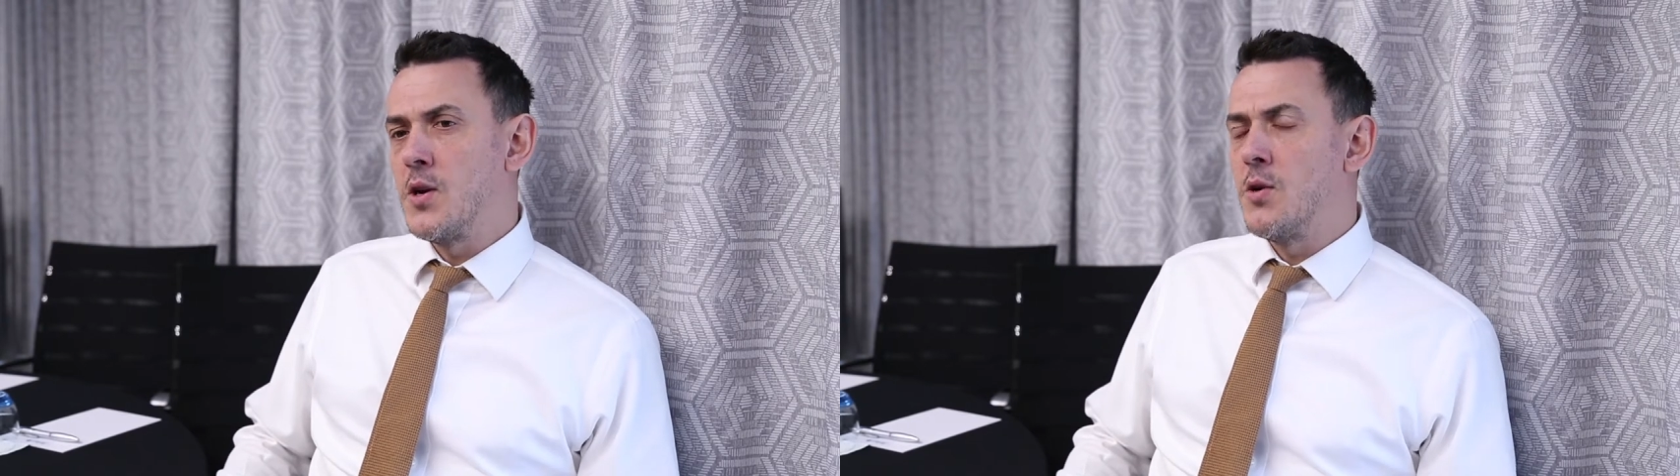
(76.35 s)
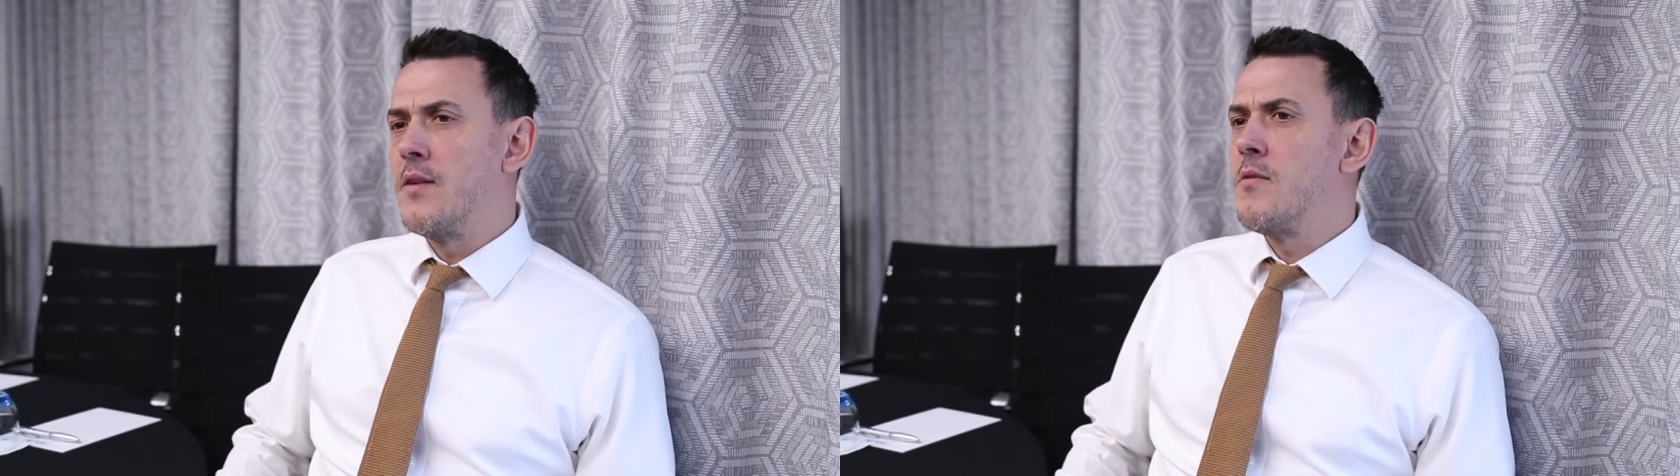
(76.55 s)

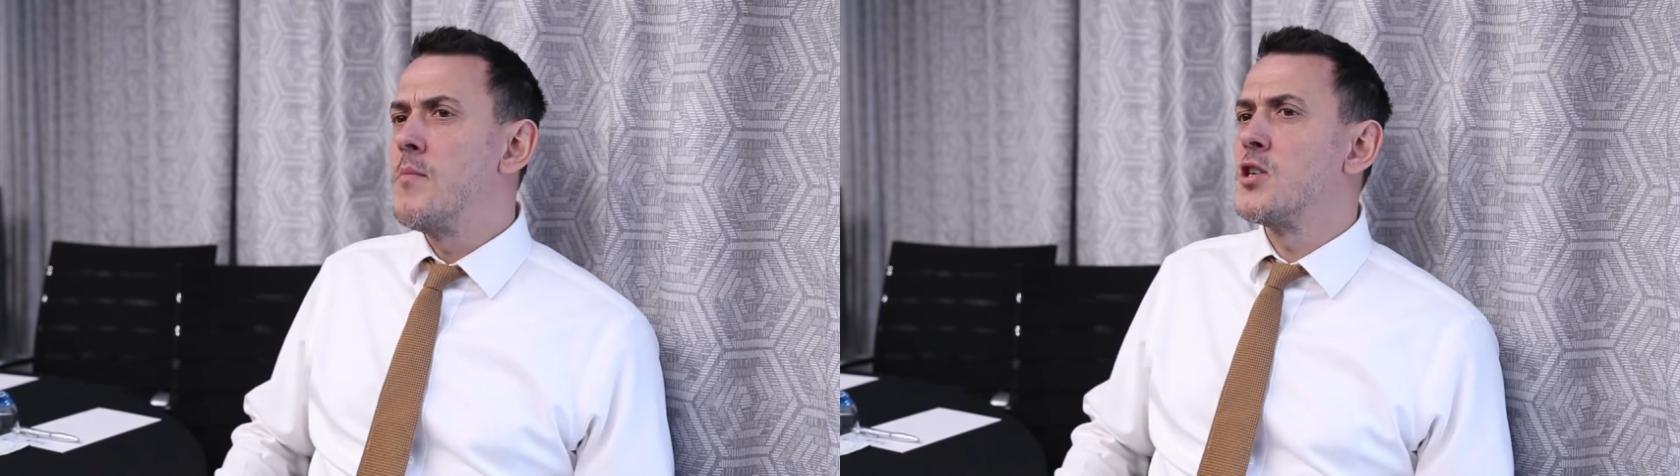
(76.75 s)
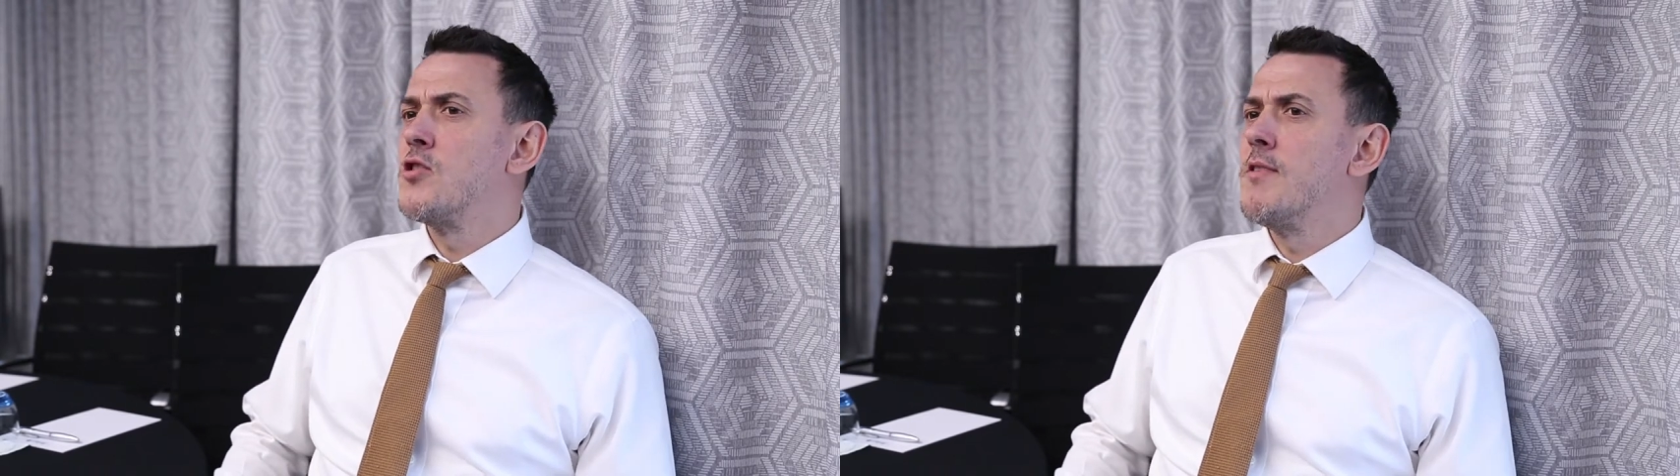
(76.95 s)
who will have a
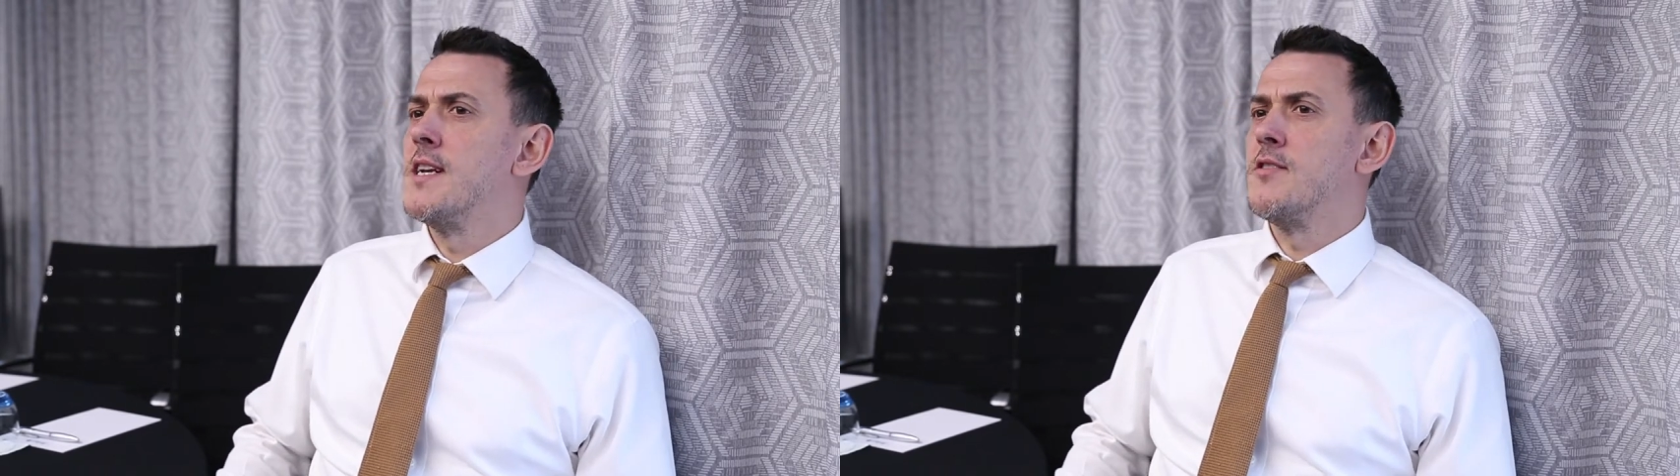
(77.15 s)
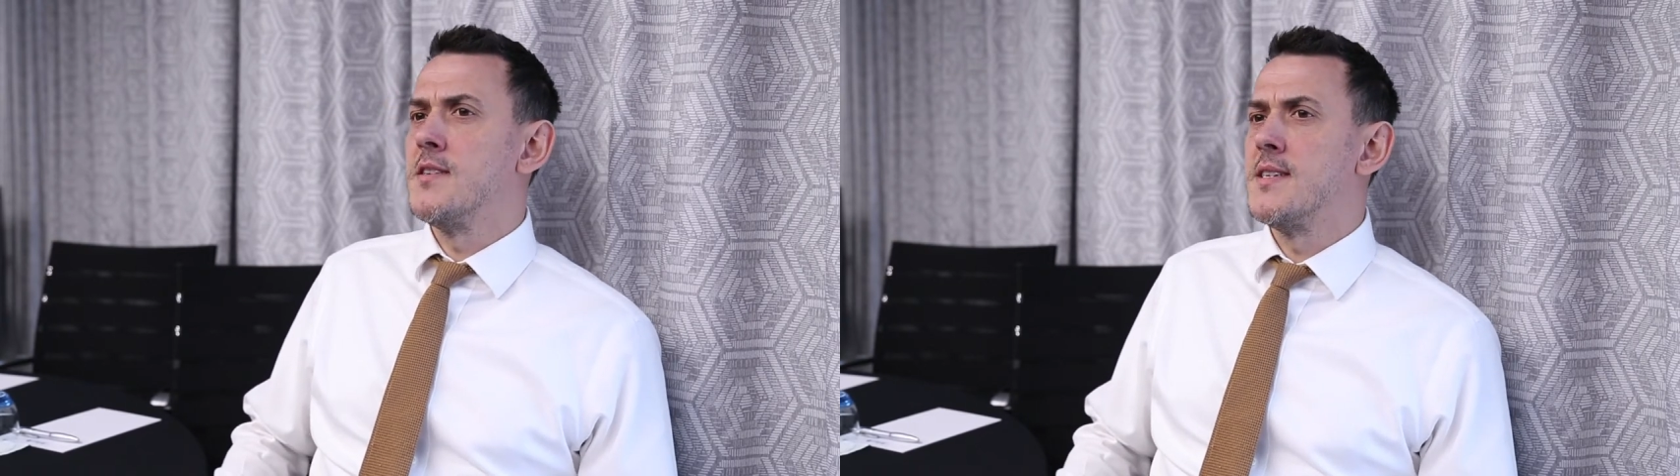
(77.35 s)
much
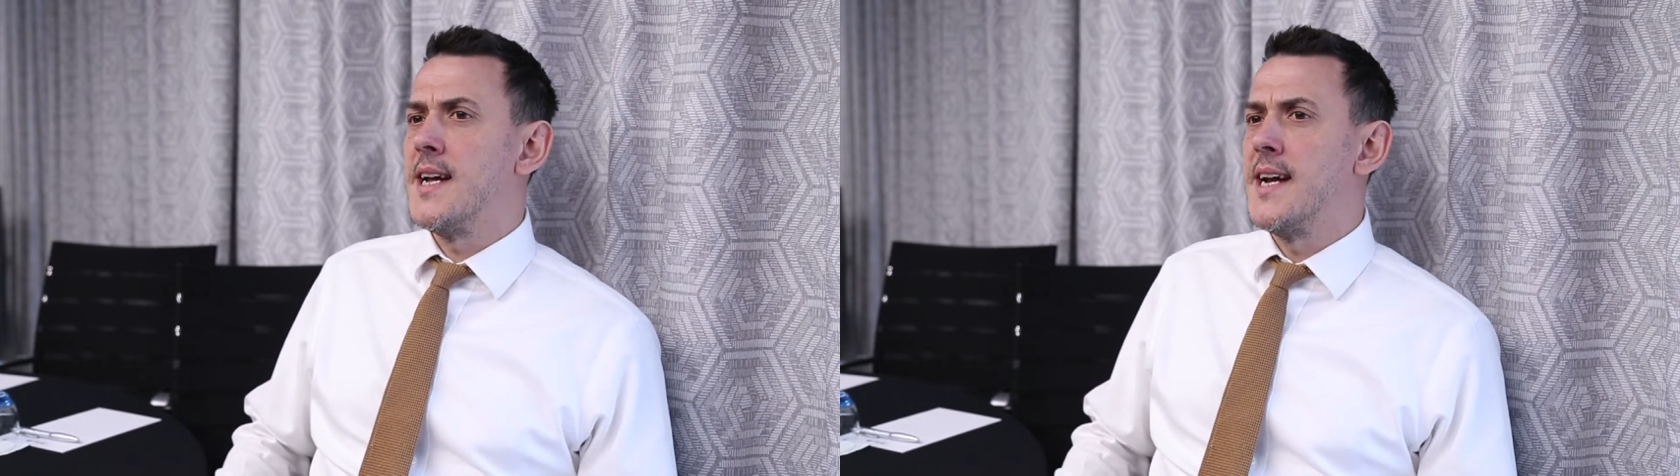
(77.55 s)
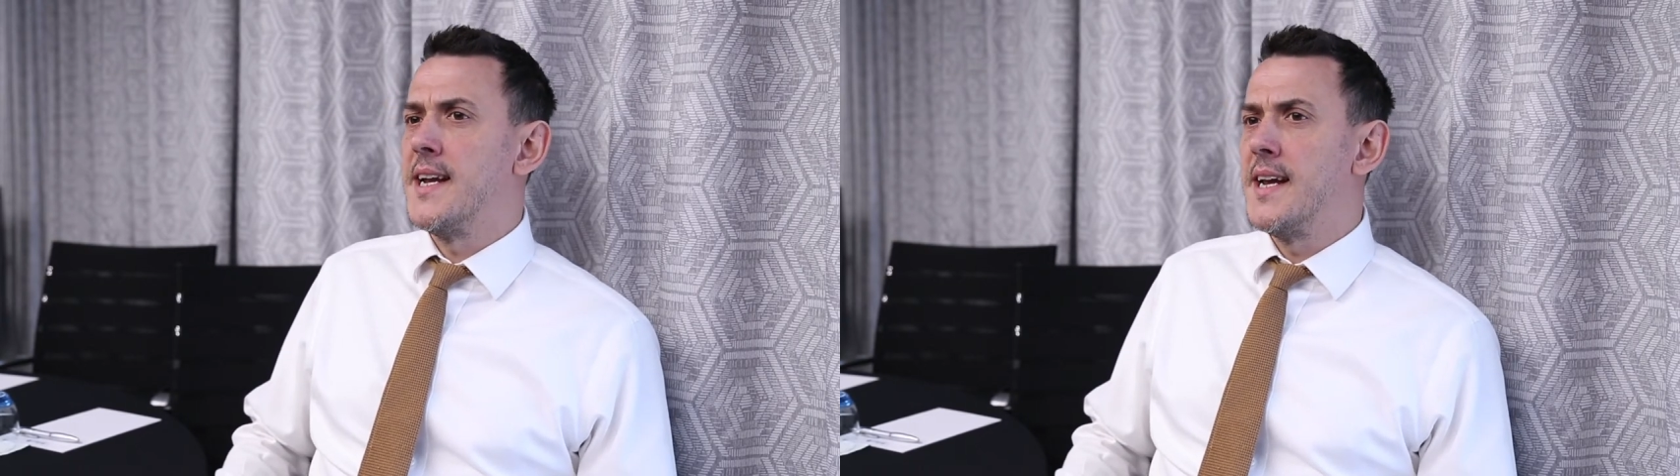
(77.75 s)
greater
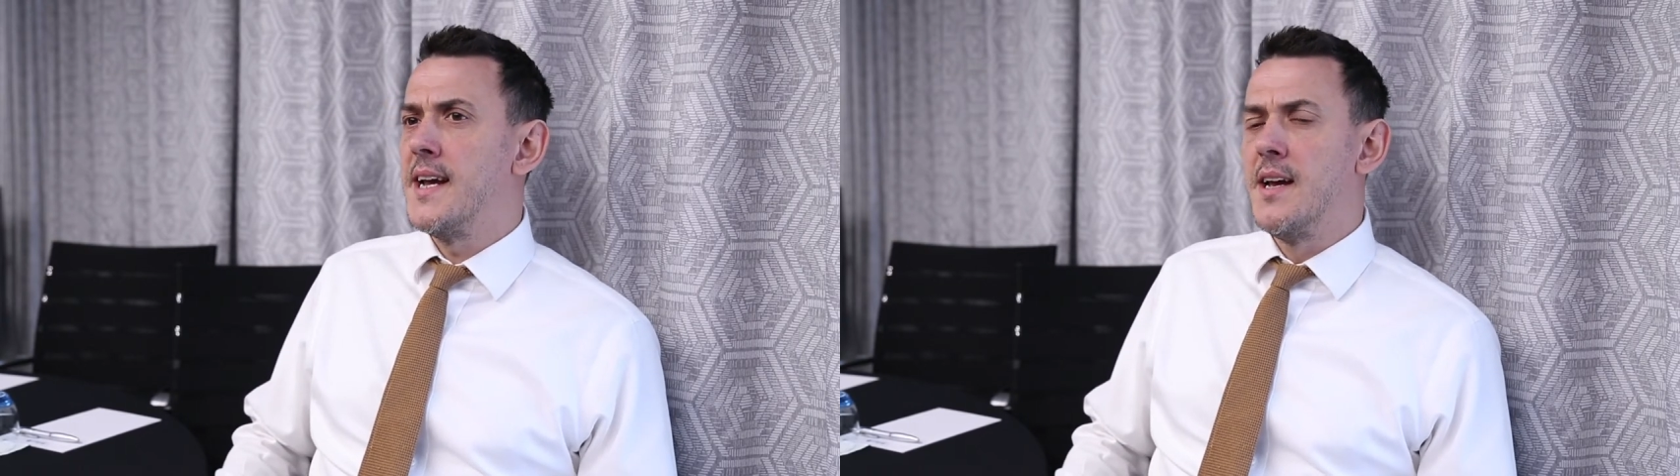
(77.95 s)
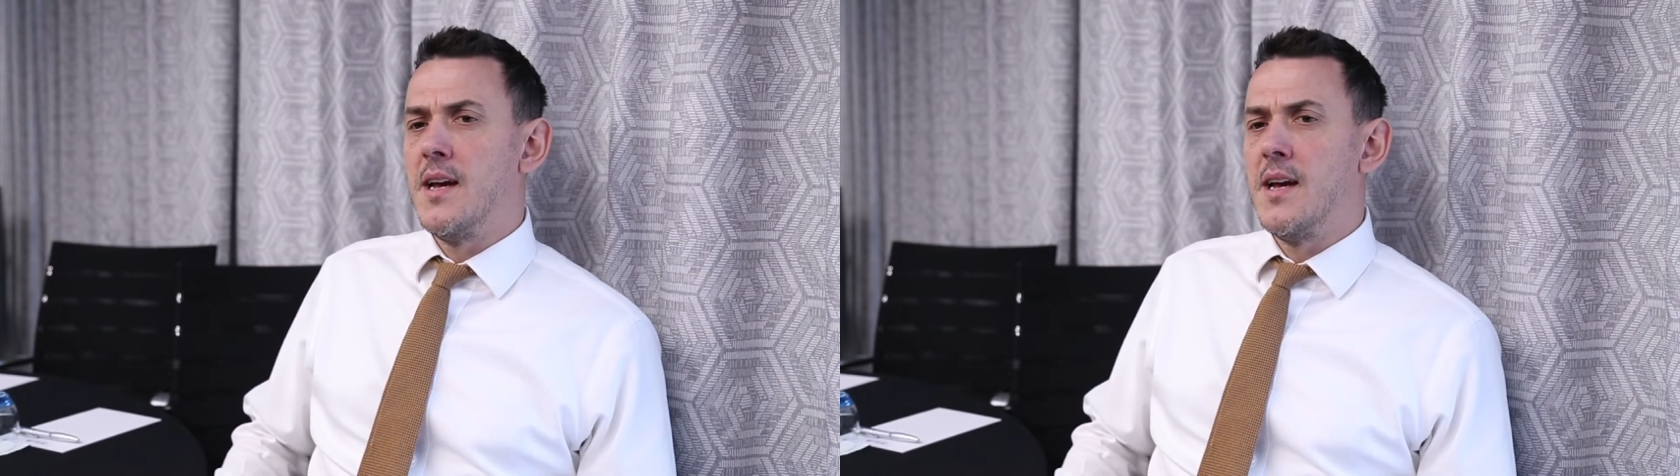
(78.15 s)
understanding